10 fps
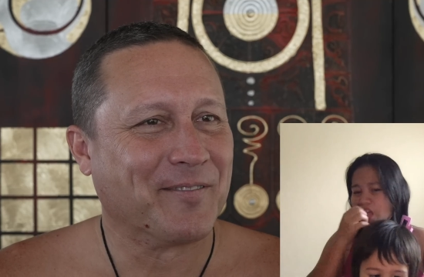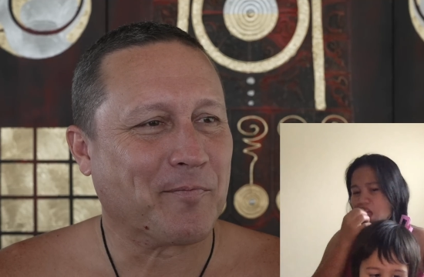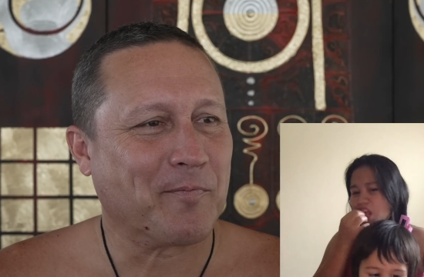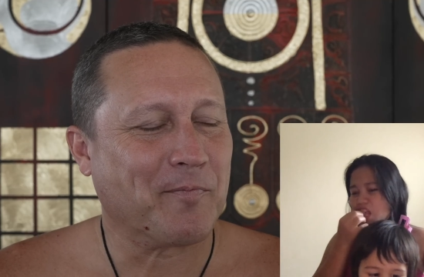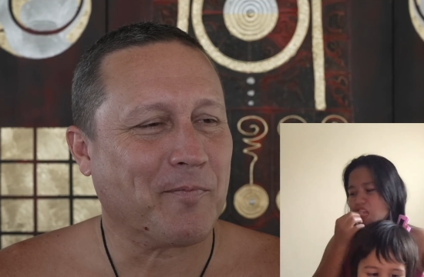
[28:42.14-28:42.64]

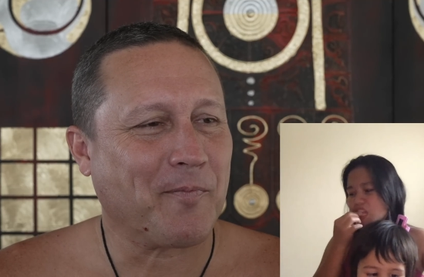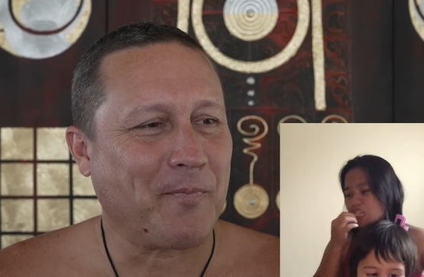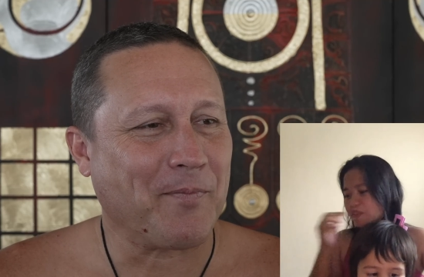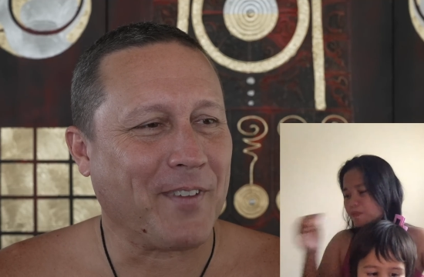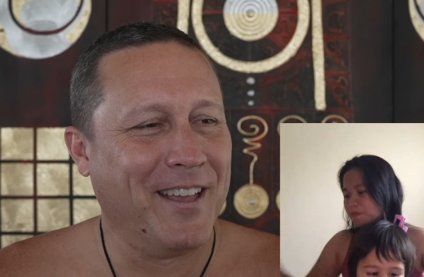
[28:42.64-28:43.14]

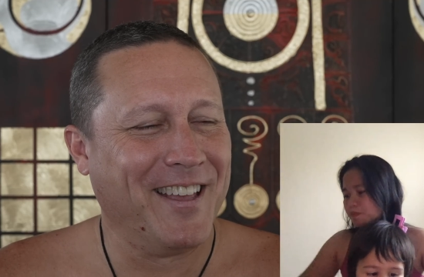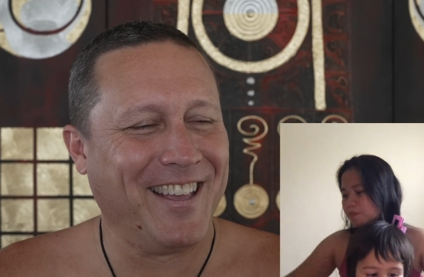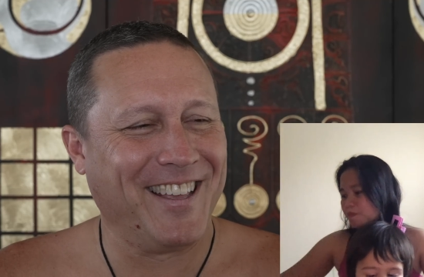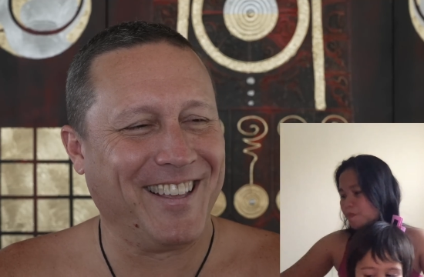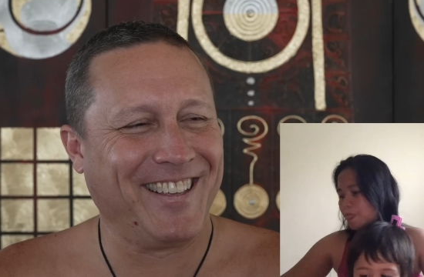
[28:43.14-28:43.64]

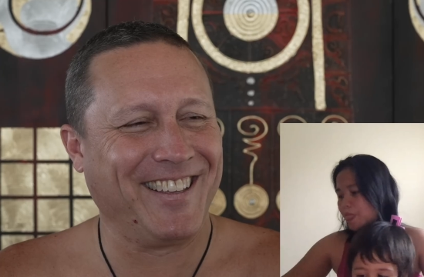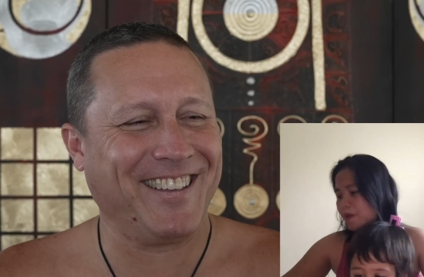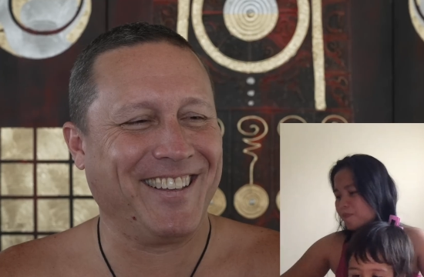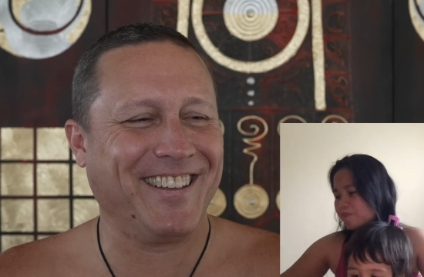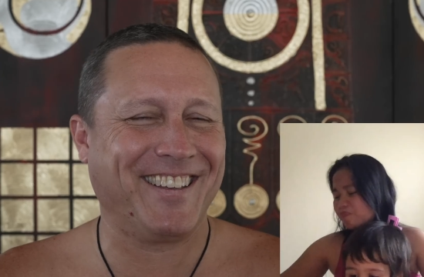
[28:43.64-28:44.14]

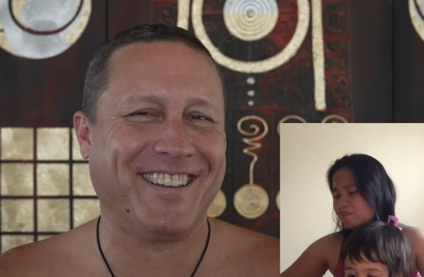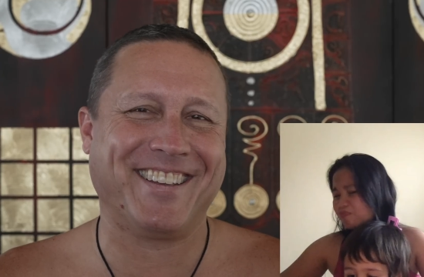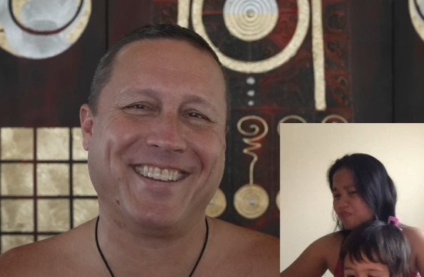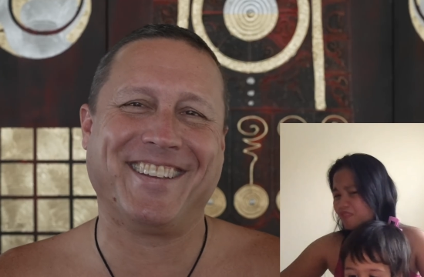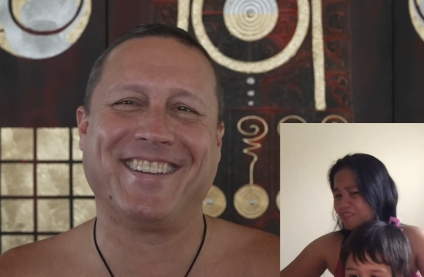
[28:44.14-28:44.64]

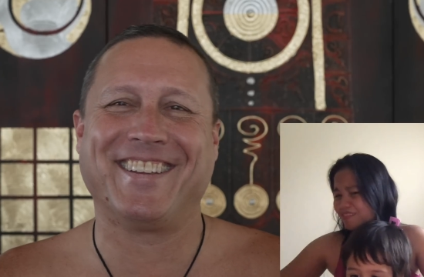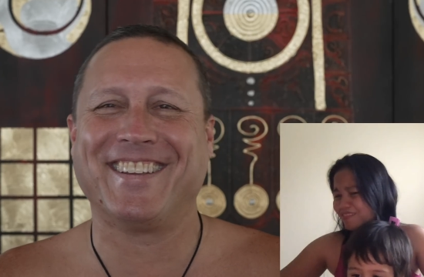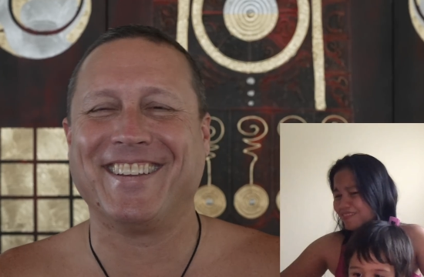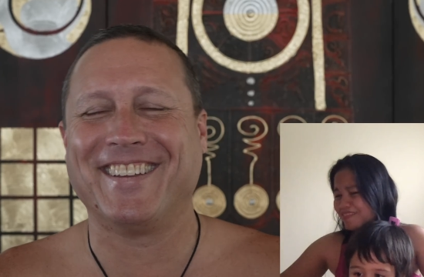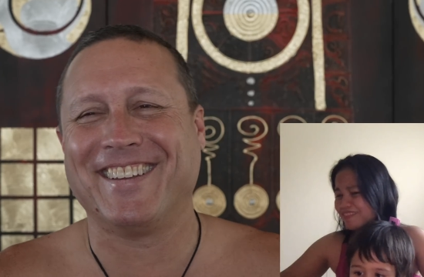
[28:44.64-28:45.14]

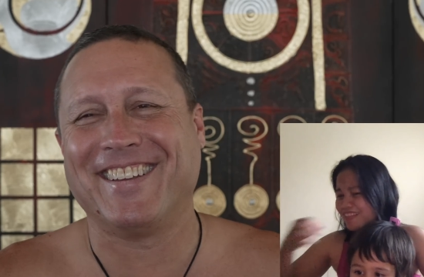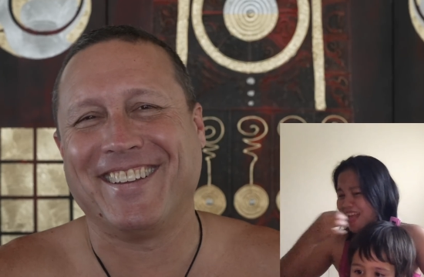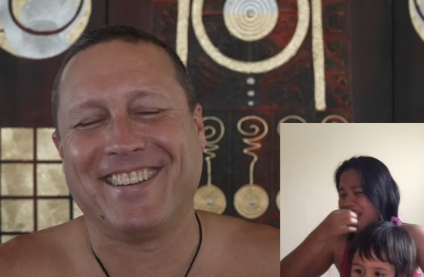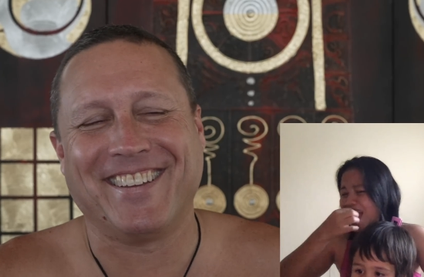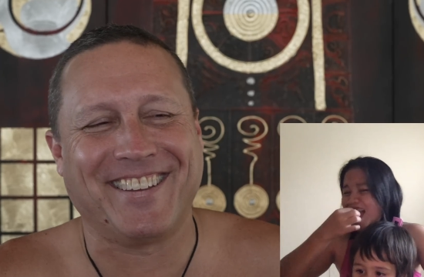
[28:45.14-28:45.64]

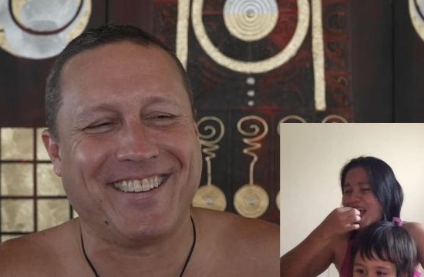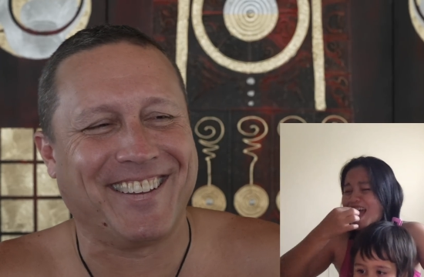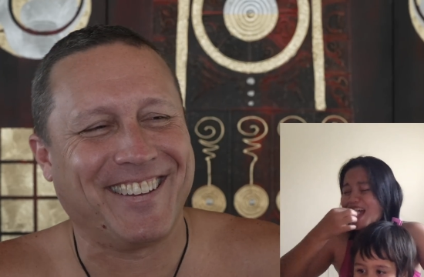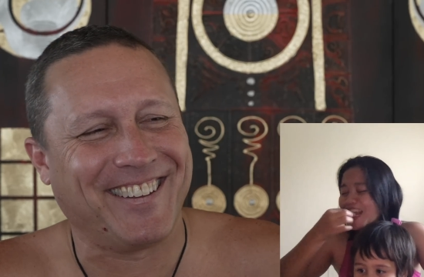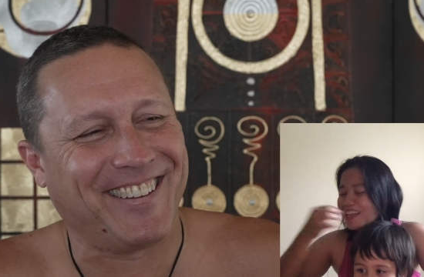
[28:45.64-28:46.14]

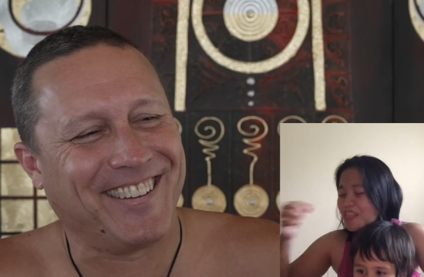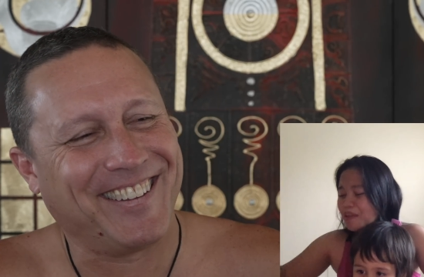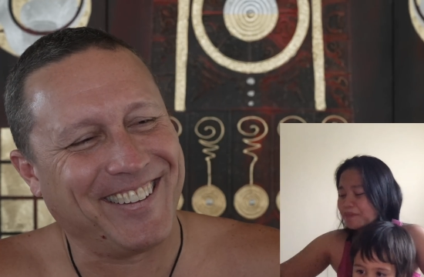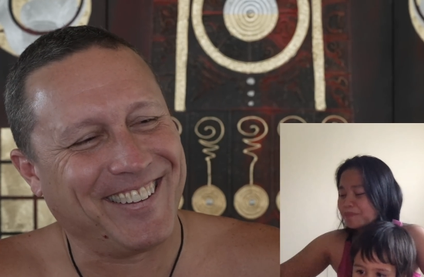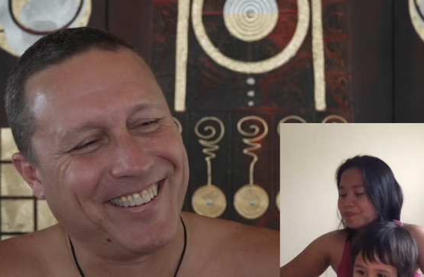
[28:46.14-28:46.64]
Nobody speaks.